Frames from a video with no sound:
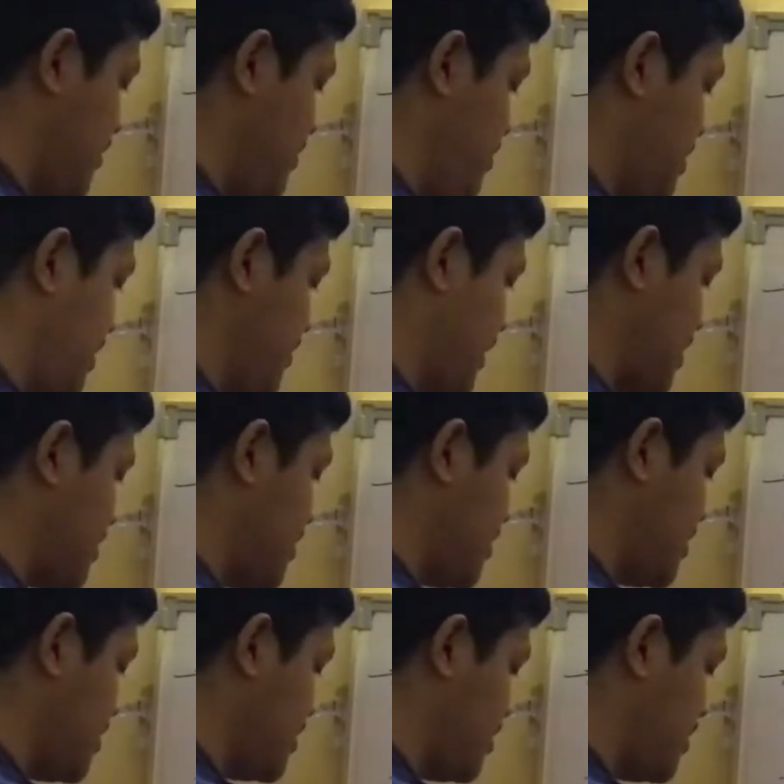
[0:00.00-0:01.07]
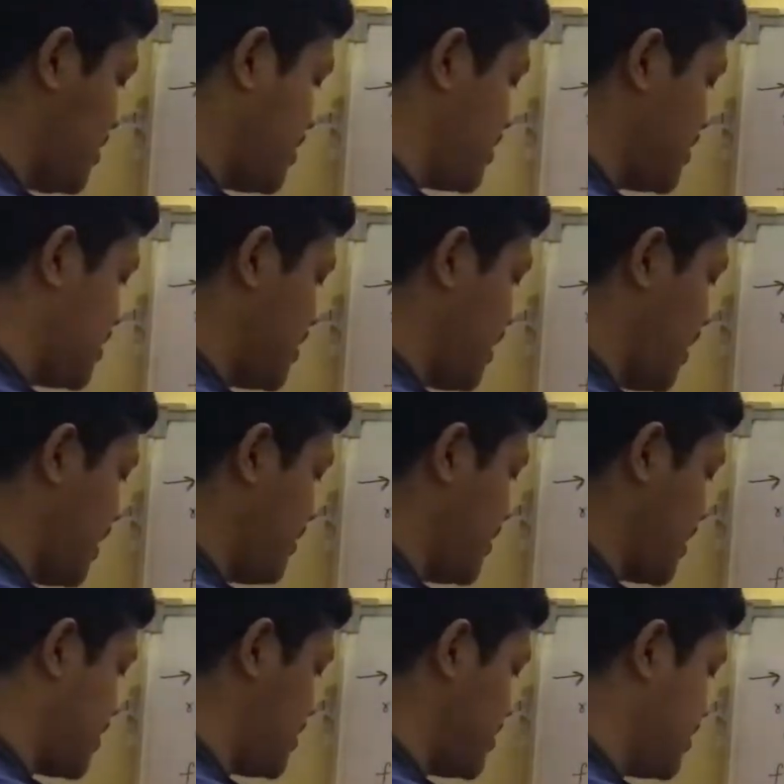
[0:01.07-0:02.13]
B vector dot A
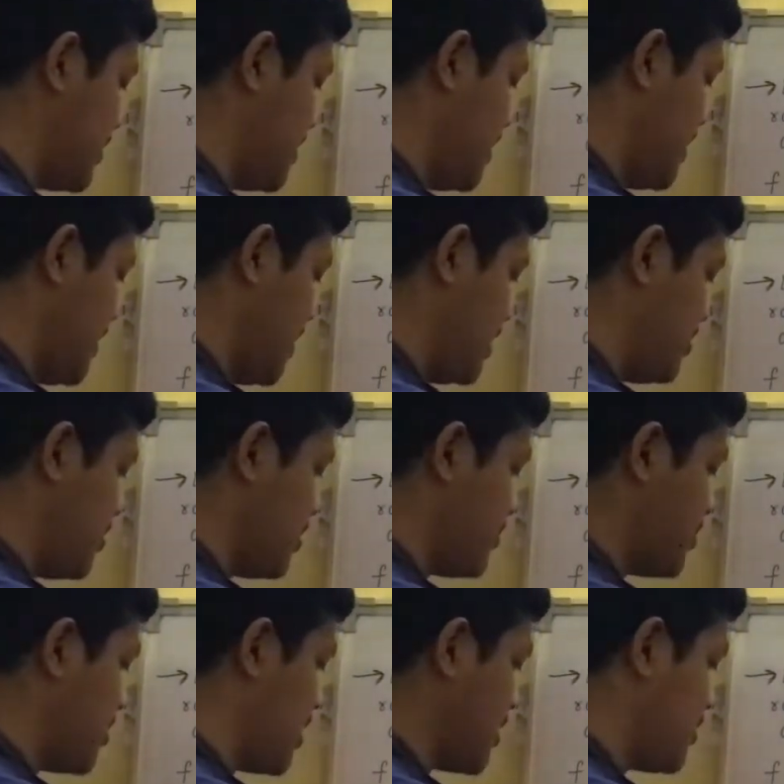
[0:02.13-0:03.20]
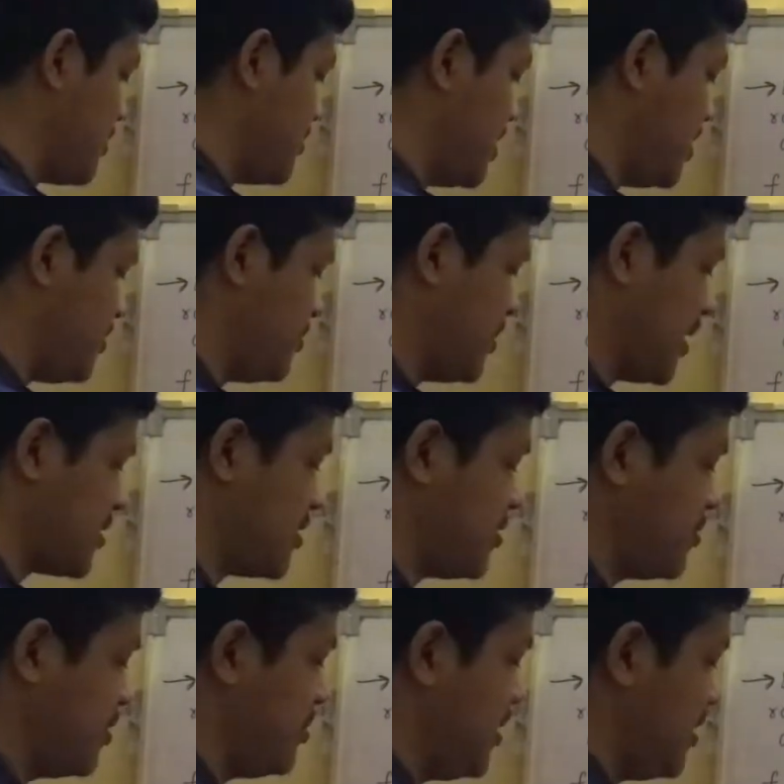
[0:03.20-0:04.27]
vector, and dot product of these two vectors
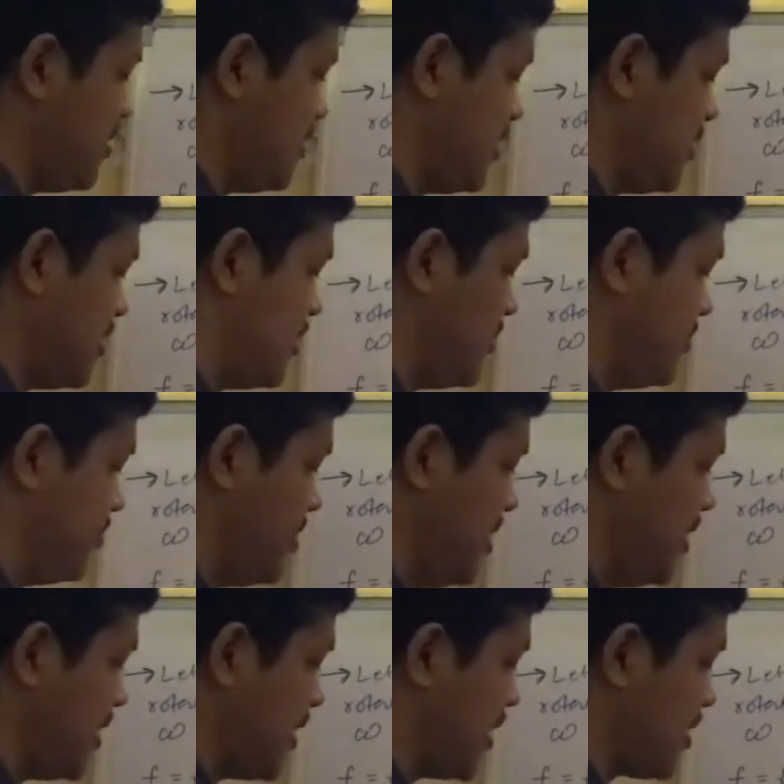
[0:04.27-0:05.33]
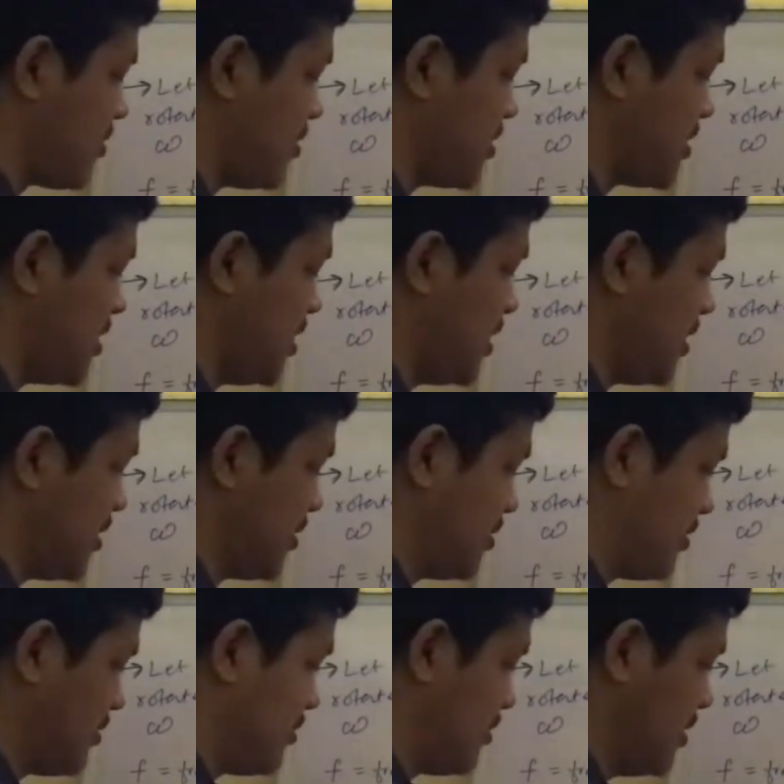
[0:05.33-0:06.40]
will be B A cos theta
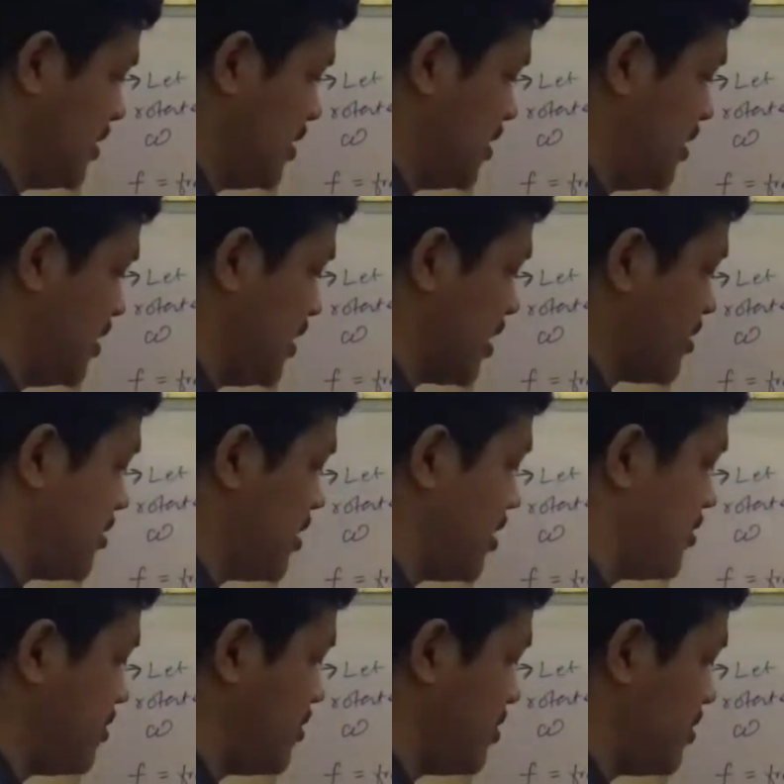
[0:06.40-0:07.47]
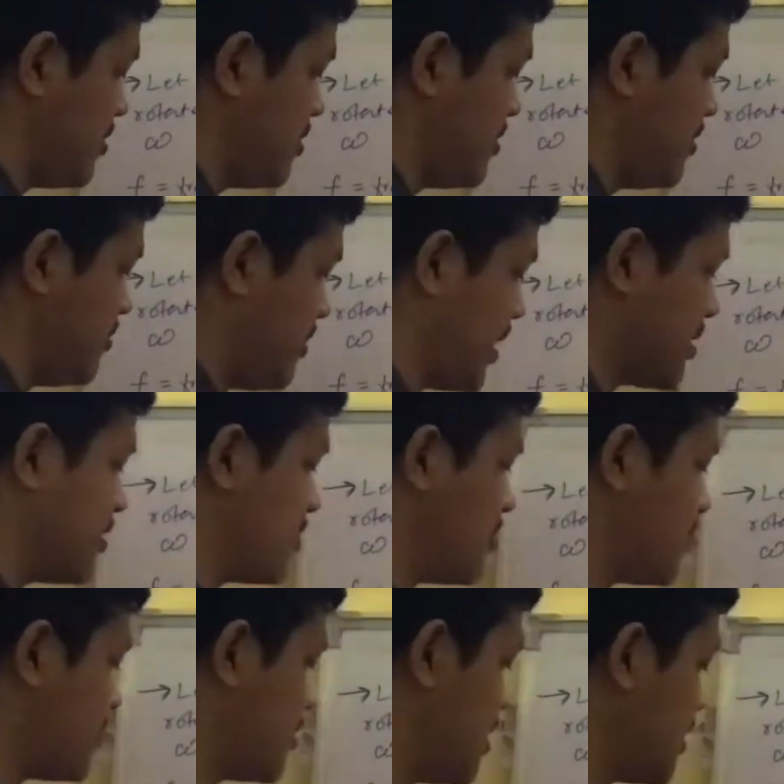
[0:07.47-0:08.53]
according to vector
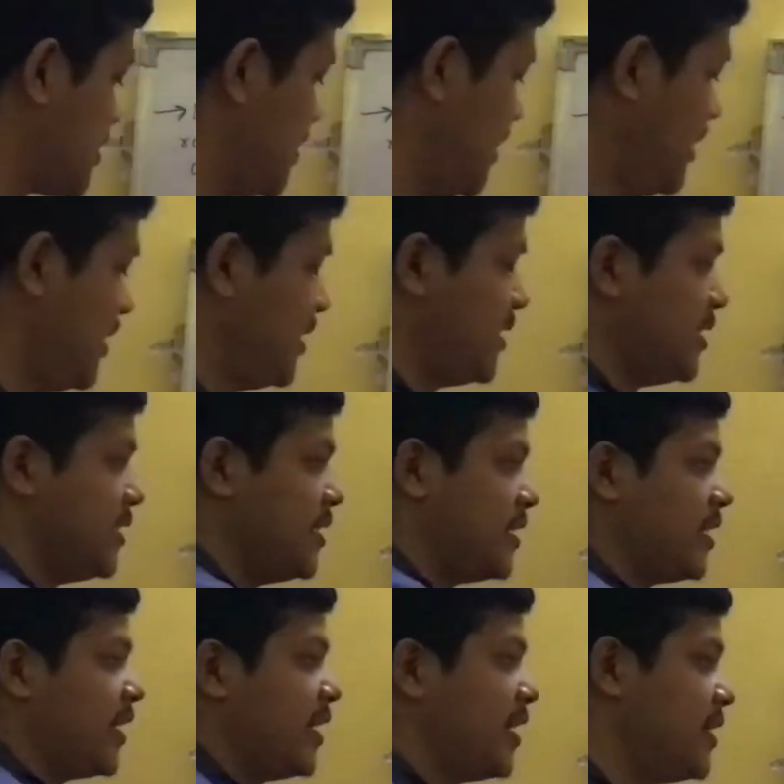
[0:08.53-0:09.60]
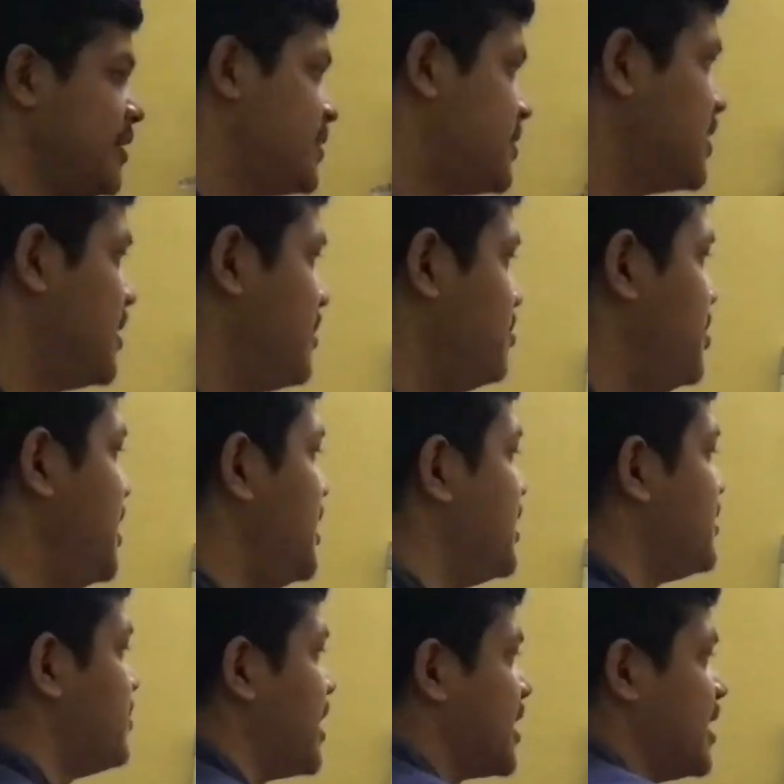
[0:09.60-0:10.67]
dot product. Here B is
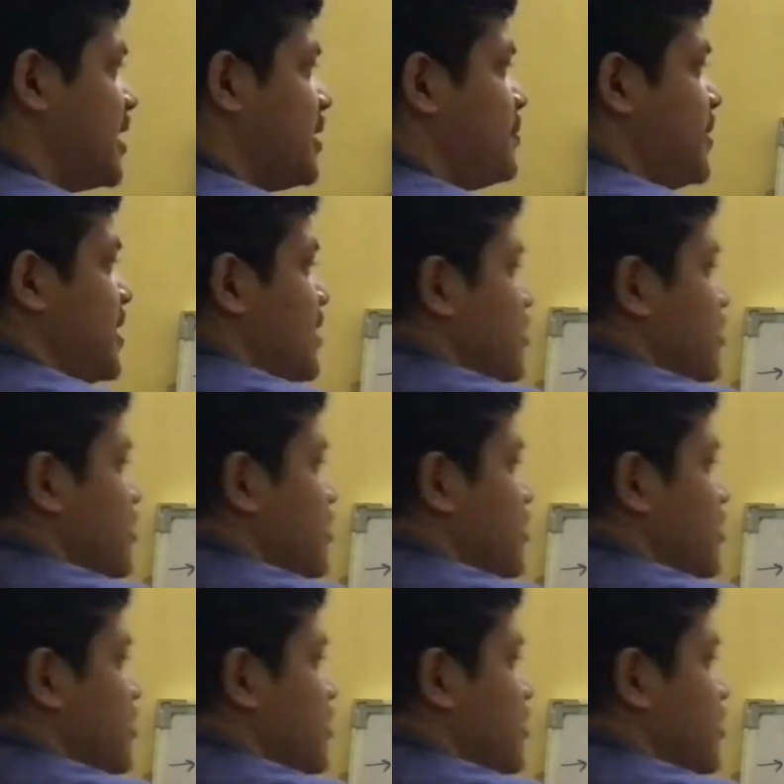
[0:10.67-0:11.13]
magnetic field.